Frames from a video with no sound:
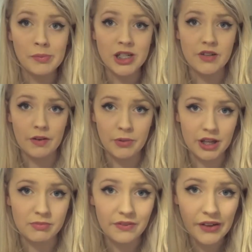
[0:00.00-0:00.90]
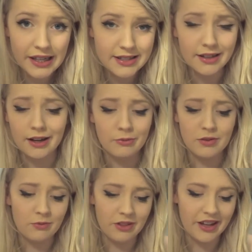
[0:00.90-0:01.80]
imagine if I put that on my face, like I
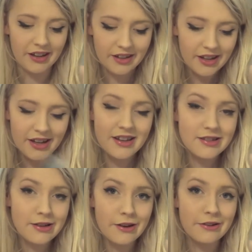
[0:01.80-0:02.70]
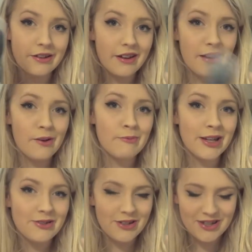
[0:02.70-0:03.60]
wouldn't want that. So
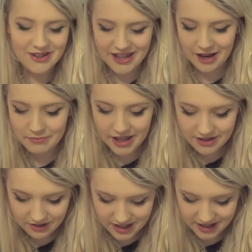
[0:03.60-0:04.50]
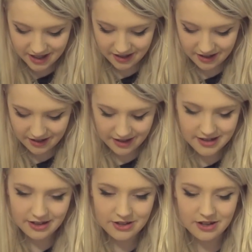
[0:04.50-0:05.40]
make sure you do that. But that's honestly, they're
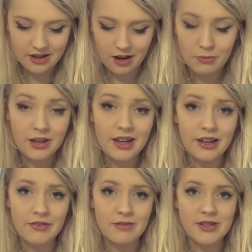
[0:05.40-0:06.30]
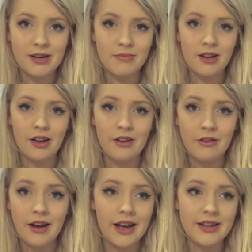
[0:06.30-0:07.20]
such good. I'll put a link for them down
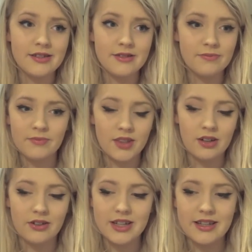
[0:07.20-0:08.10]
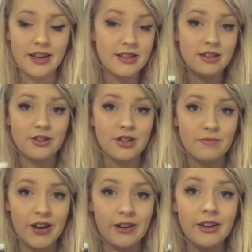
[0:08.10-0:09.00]
below, and honestly they're such
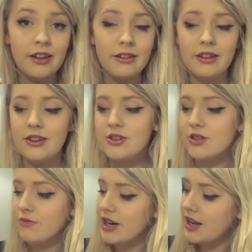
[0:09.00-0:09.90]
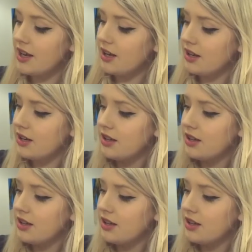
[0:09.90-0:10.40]
good value. You should really